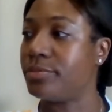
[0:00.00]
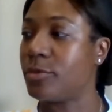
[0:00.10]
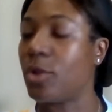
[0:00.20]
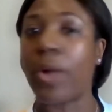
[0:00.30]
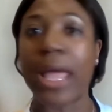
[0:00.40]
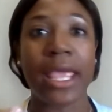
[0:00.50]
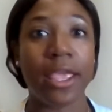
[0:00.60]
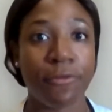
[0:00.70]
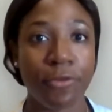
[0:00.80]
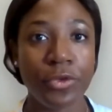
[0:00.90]

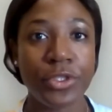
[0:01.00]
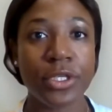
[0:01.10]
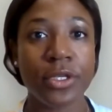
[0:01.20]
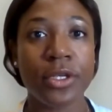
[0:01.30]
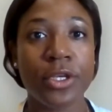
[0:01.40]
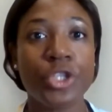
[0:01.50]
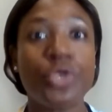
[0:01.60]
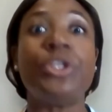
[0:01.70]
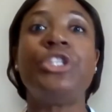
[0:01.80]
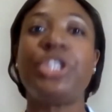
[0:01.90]
low-hanging fruit
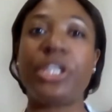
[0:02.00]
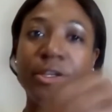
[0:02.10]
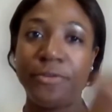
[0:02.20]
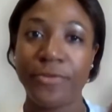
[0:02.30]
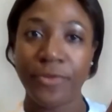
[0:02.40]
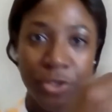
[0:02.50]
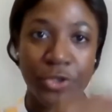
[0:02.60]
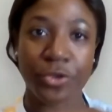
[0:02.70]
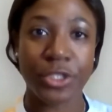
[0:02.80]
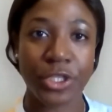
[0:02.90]
to achieve
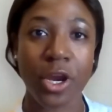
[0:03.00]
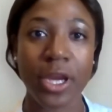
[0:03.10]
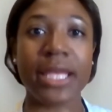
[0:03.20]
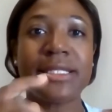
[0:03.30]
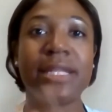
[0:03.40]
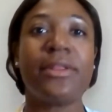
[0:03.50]
certain targets?